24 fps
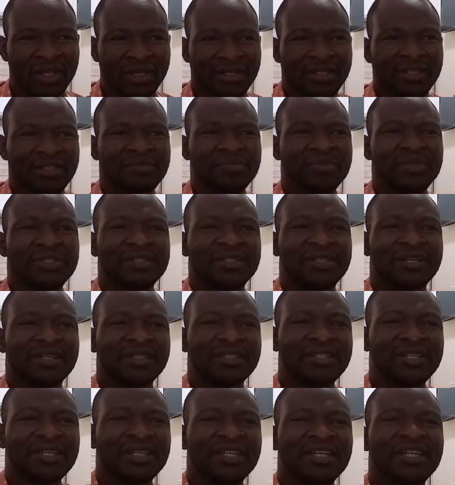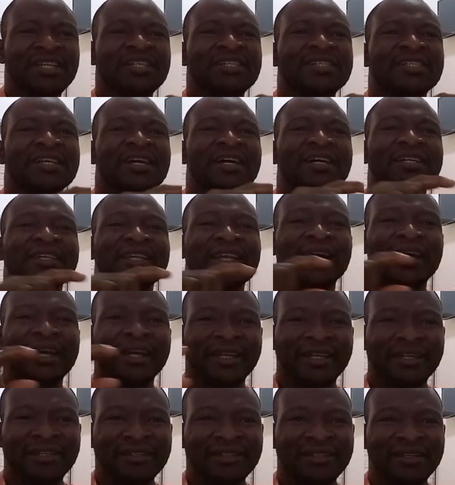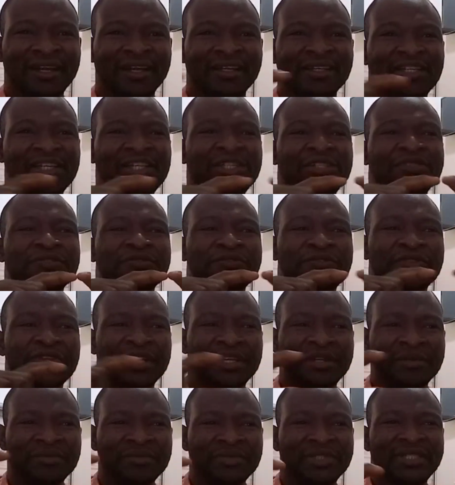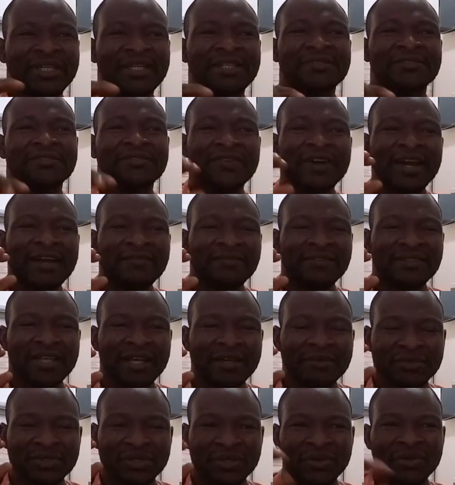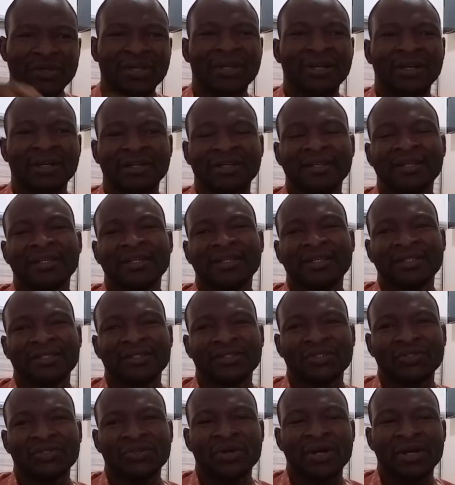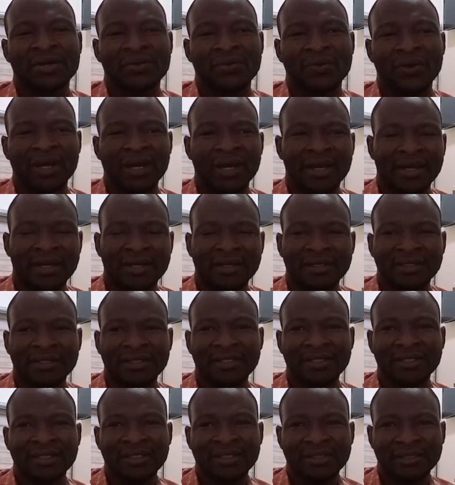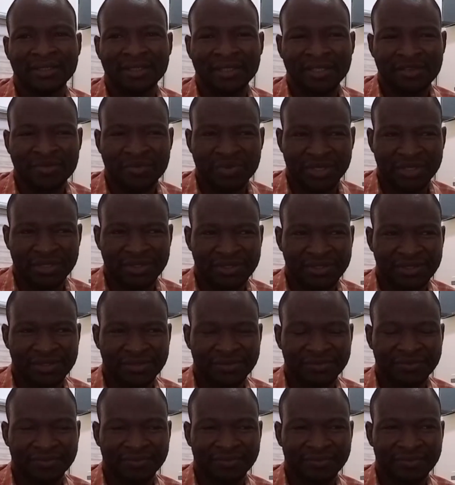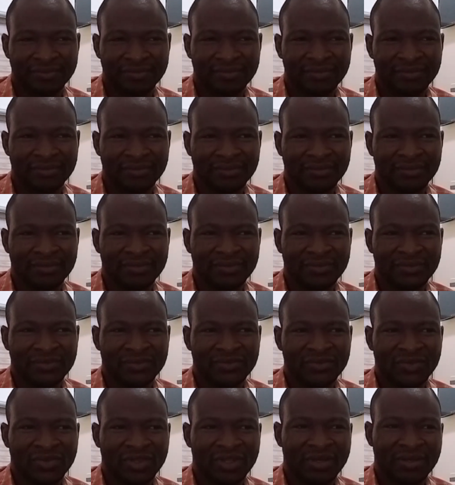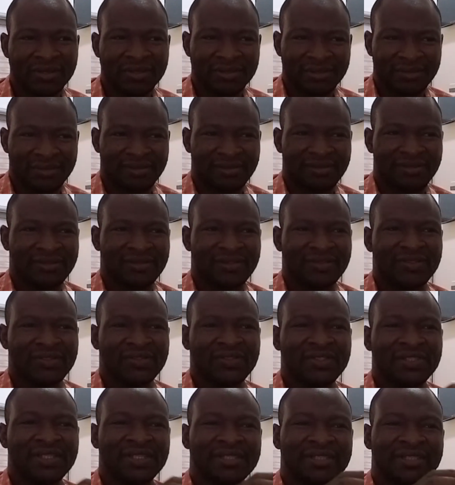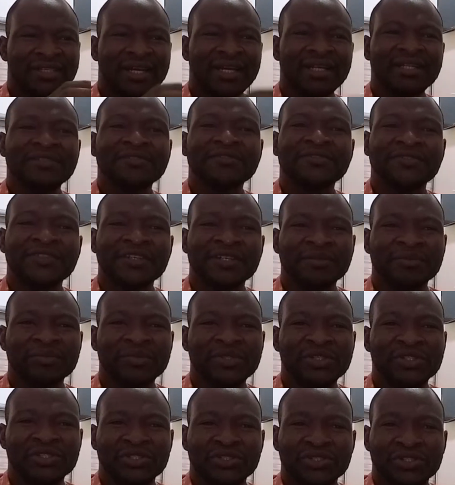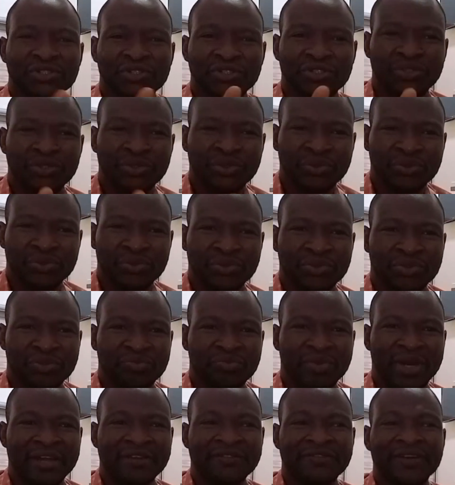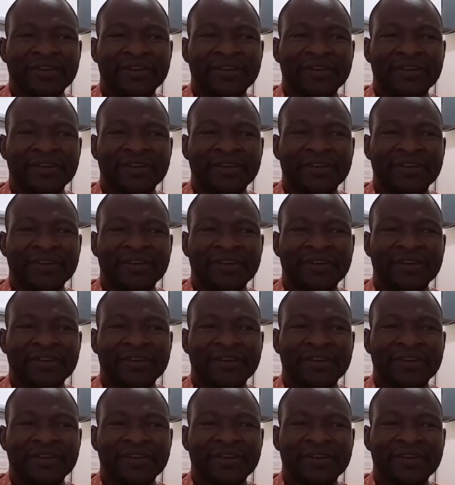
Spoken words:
This means that each scan line and each frame takes 5 times longer to acquire the image. Thus, the scanning frame is reduced by a